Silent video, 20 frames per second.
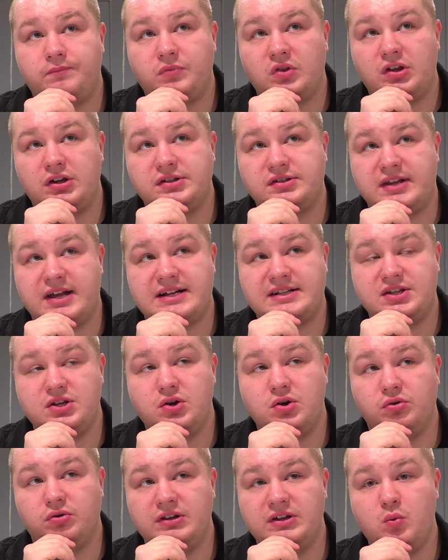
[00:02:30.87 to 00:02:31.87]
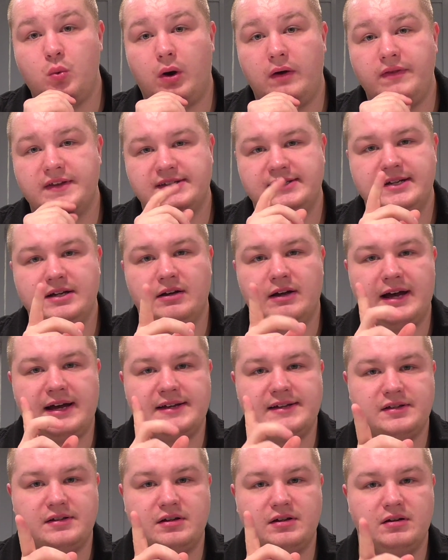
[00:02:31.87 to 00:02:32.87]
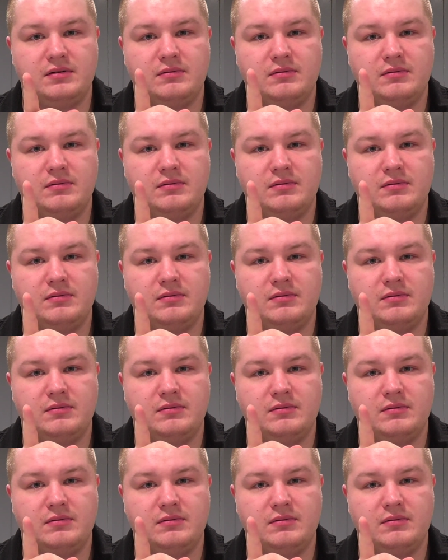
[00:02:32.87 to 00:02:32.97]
because that's the only one that still has a